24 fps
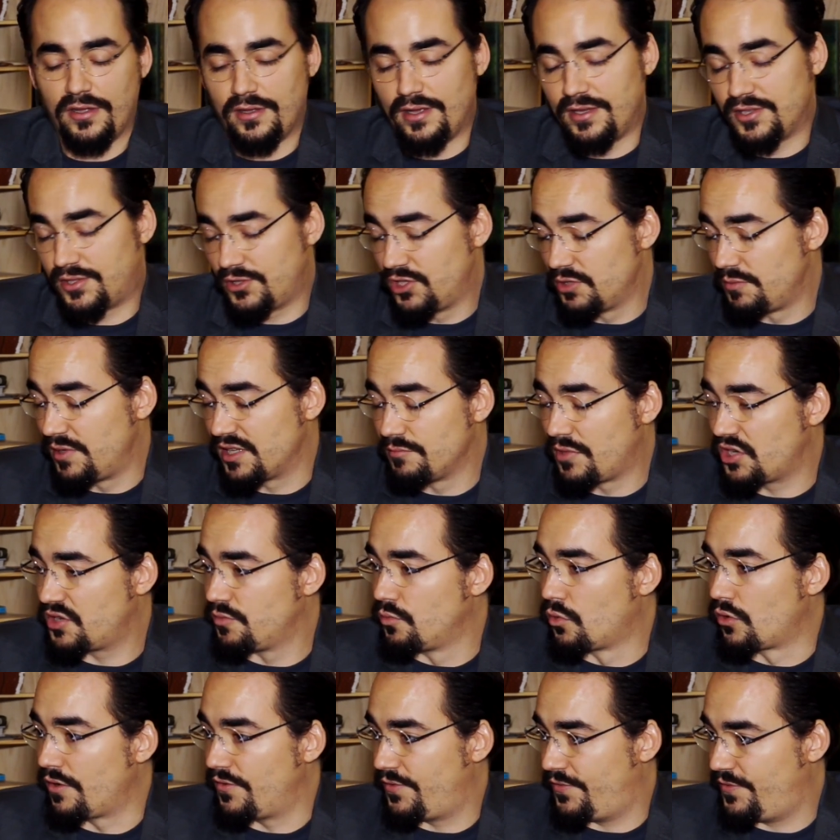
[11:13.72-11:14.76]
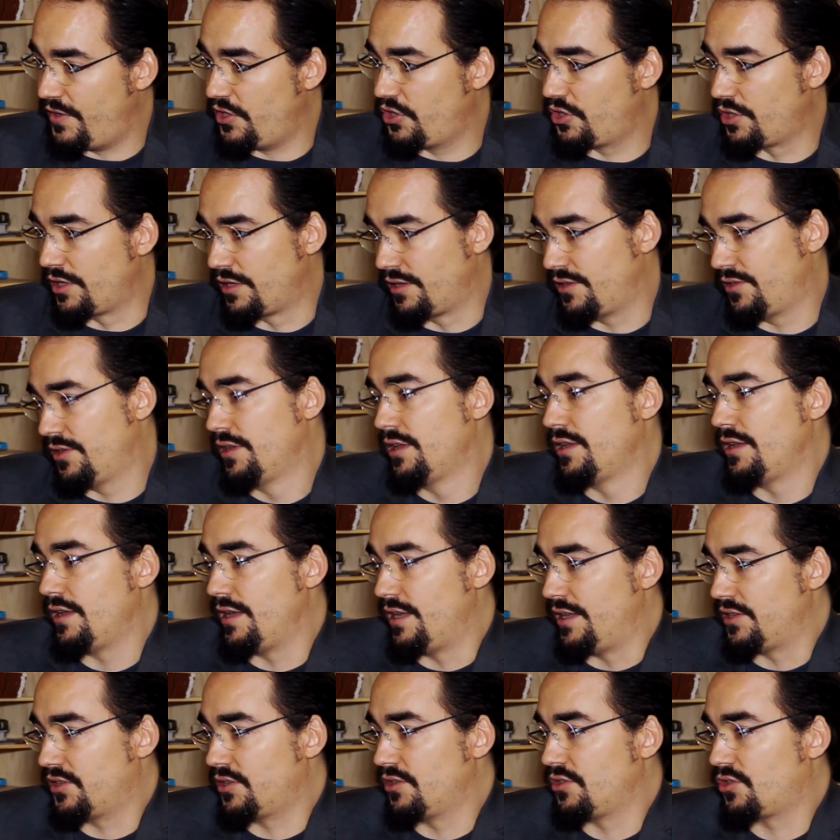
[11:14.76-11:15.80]
is much more efficient
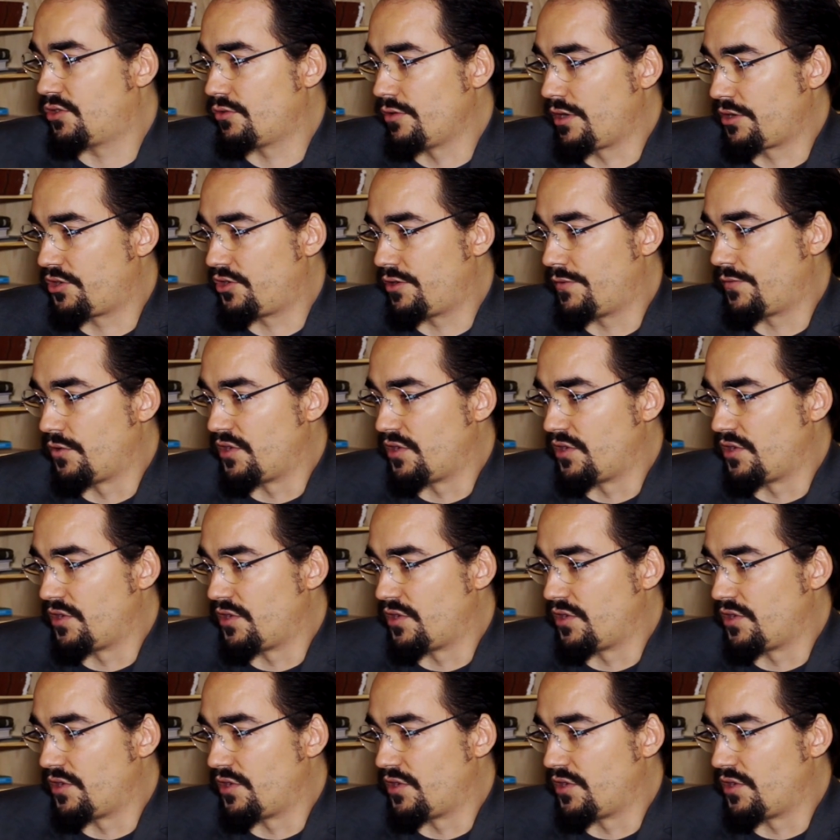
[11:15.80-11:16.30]
in its construction